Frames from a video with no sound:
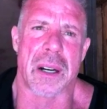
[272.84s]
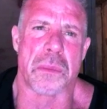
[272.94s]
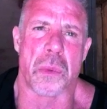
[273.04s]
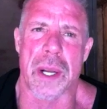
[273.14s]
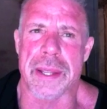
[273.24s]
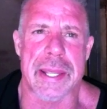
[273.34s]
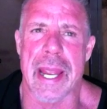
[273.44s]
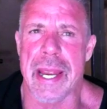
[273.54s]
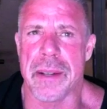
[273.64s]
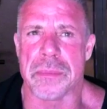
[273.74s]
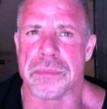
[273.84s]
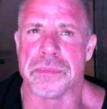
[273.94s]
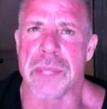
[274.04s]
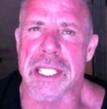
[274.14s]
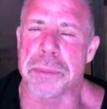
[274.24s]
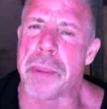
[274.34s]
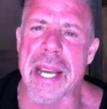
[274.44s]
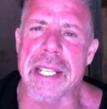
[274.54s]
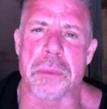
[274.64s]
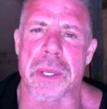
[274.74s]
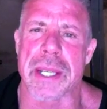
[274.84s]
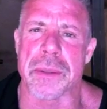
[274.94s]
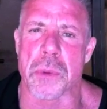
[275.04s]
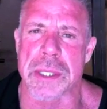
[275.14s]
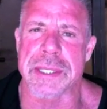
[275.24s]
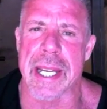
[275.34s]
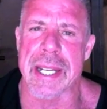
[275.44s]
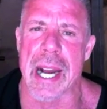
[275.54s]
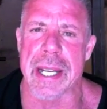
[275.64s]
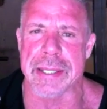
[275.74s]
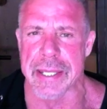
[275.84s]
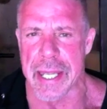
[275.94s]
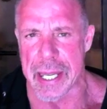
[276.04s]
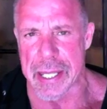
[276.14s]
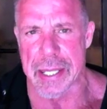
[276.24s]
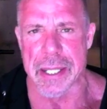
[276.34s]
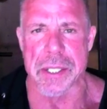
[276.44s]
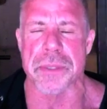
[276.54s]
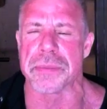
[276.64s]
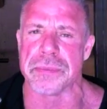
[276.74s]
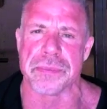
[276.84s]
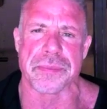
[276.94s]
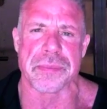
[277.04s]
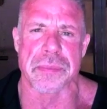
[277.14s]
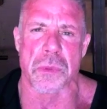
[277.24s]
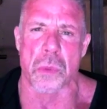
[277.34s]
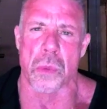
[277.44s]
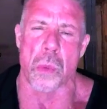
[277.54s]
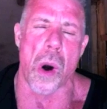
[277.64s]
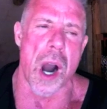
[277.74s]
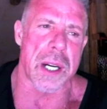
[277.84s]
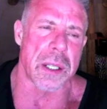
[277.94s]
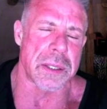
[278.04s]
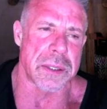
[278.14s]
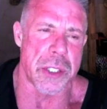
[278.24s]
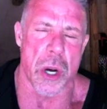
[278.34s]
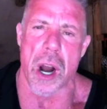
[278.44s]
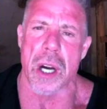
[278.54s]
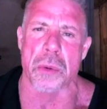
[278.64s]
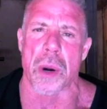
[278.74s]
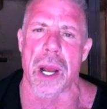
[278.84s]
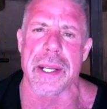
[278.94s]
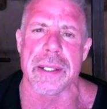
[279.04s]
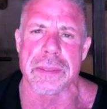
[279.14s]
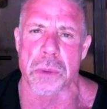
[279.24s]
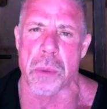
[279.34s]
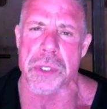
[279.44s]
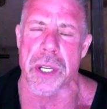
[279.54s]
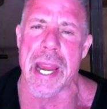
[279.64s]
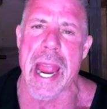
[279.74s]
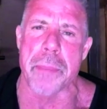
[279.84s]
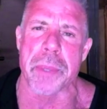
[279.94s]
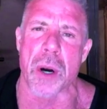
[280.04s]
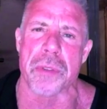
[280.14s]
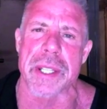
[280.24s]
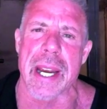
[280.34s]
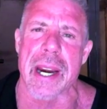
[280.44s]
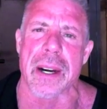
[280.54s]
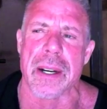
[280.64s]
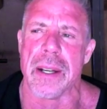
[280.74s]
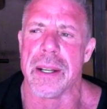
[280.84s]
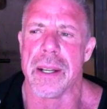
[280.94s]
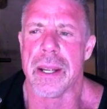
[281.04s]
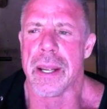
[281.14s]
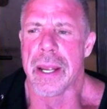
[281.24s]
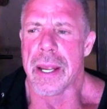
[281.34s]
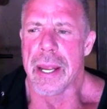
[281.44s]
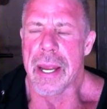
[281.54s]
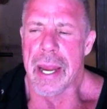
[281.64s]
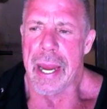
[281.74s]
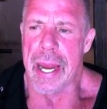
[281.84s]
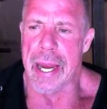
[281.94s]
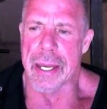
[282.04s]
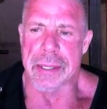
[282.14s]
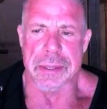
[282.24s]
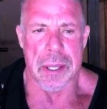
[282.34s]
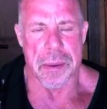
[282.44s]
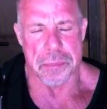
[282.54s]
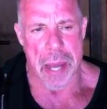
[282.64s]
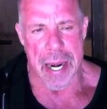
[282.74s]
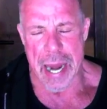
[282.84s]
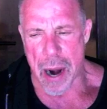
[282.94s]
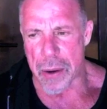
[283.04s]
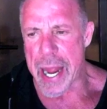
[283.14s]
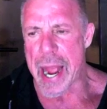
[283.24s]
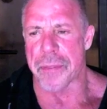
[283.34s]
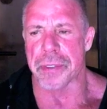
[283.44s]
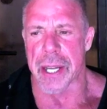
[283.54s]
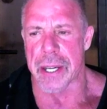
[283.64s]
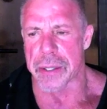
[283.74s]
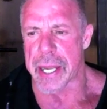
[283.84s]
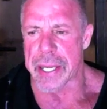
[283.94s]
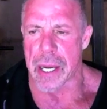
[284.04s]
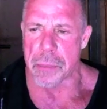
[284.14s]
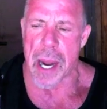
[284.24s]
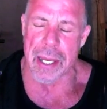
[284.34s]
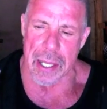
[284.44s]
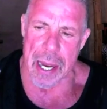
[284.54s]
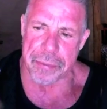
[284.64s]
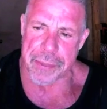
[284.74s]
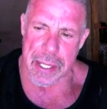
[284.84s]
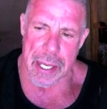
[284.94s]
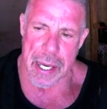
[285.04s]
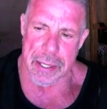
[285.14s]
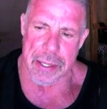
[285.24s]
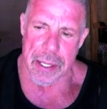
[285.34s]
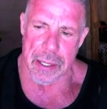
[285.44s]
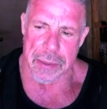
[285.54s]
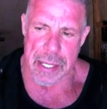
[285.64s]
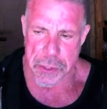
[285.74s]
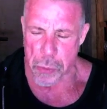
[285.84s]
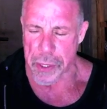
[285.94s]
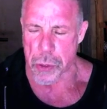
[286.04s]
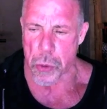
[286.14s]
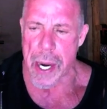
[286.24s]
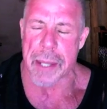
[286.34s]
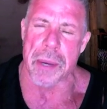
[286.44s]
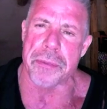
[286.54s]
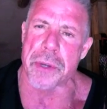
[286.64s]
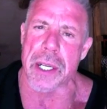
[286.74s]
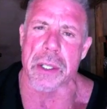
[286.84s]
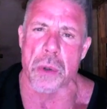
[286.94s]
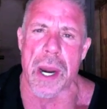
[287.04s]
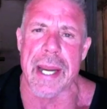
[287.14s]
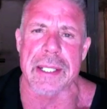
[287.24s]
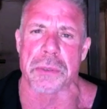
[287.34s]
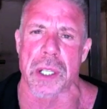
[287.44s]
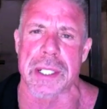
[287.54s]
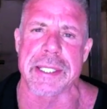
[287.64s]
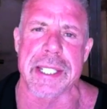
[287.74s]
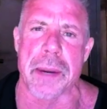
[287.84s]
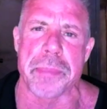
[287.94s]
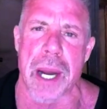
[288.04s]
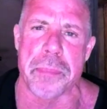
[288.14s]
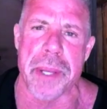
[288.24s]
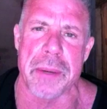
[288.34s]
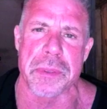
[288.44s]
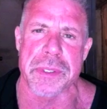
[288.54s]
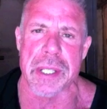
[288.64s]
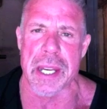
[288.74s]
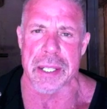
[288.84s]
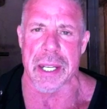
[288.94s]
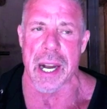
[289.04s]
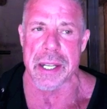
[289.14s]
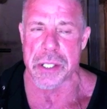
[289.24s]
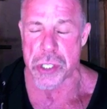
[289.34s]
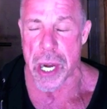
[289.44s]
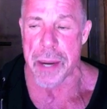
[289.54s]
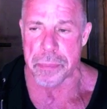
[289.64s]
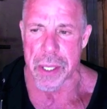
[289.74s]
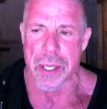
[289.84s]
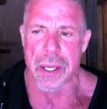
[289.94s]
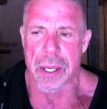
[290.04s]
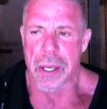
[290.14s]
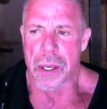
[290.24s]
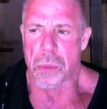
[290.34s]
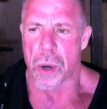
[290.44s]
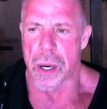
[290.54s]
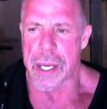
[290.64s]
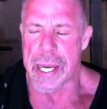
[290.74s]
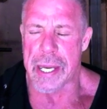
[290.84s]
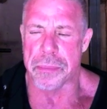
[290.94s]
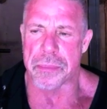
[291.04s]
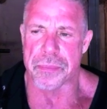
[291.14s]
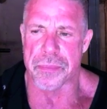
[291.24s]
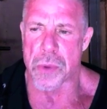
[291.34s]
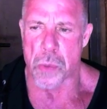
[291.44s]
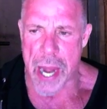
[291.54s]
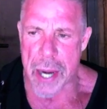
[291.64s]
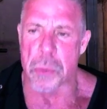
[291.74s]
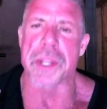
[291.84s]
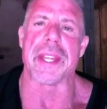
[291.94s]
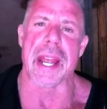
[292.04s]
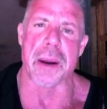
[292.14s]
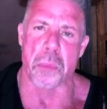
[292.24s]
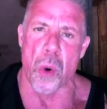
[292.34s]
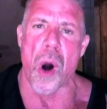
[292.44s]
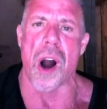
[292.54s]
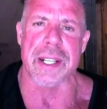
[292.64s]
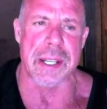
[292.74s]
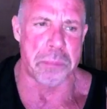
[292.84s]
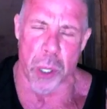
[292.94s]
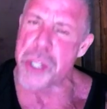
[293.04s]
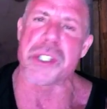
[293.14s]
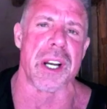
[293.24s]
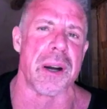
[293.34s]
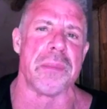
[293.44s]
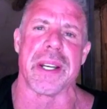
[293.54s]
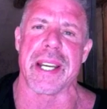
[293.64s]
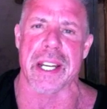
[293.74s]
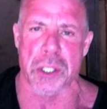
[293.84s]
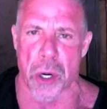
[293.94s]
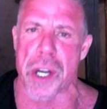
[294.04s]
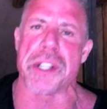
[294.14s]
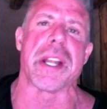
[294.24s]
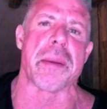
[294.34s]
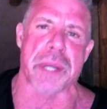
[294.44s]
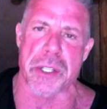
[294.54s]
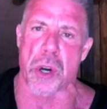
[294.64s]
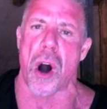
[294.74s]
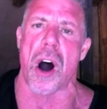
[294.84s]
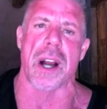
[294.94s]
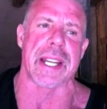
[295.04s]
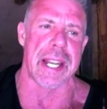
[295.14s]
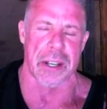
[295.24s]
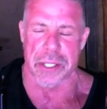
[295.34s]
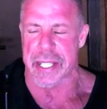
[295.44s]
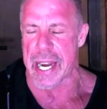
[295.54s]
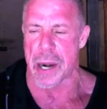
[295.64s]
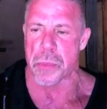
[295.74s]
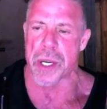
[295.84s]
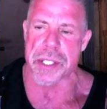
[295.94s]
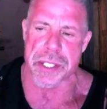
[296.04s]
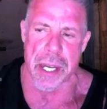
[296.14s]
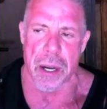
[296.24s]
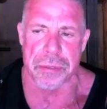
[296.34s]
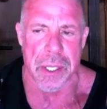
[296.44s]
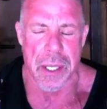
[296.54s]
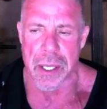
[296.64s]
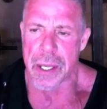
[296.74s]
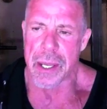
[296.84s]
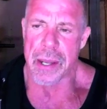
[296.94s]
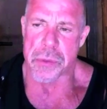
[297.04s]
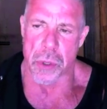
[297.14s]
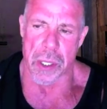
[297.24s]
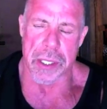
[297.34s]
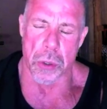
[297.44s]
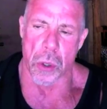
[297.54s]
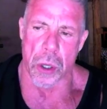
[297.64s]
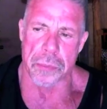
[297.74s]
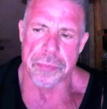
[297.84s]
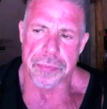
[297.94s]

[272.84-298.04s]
what they expected once they got to the end of this walk, jog, run, what was going to happen over there. And about an hour and a half later, they come. I left, and that's when Craig, my friend Craig, really stepped up. He was in a kind of shape where he ran with them, walked, he pushed them, and he encouraged them to talk. He held a camera himself. It was really cool.